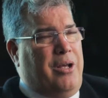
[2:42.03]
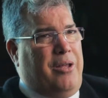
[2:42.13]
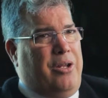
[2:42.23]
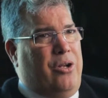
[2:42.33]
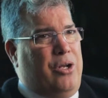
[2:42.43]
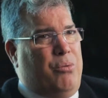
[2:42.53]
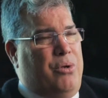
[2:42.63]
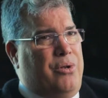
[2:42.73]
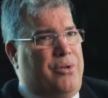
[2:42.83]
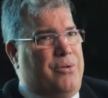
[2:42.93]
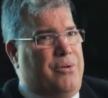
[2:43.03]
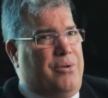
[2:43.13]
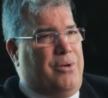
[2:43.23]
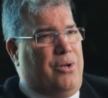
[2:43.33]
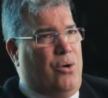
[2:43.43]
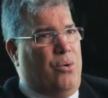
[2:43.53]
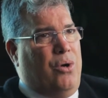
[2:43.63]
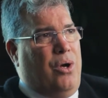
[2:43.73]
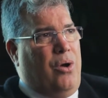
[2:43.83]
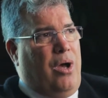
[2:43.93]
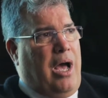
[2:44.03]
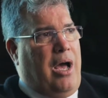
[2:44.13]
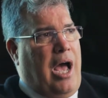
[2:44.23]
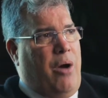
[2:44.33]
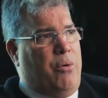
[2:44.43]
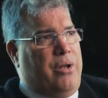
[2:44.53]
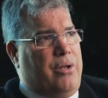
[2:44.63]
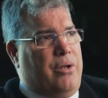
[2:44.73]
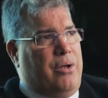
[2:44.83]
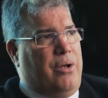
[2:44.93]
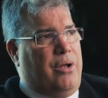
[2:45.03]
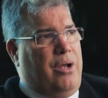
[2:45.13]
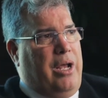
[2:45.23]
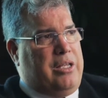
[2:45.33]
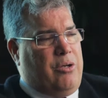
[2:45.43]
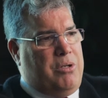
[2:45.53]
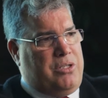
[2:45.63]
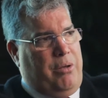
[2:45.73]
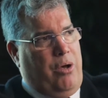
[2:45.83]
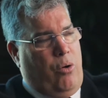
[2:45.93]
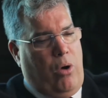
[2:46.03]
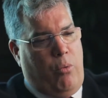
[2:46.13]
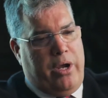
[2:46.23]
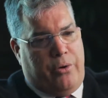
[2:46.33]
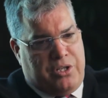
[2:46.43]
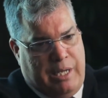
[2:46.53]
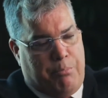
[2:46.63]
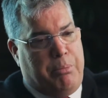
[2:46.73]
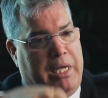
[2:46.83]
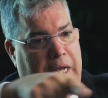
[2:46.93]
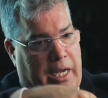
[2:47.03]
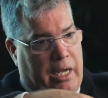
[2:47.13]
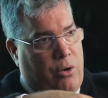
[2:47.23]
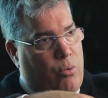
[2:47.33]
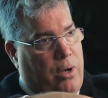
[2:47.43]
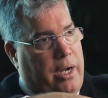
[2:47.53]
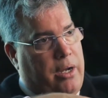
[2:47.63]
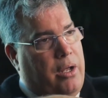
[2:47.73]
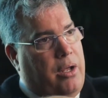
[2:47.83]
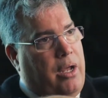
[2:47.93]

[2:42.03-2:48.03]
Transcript: You wouldn't, how would, it's almost a way you understand being, right?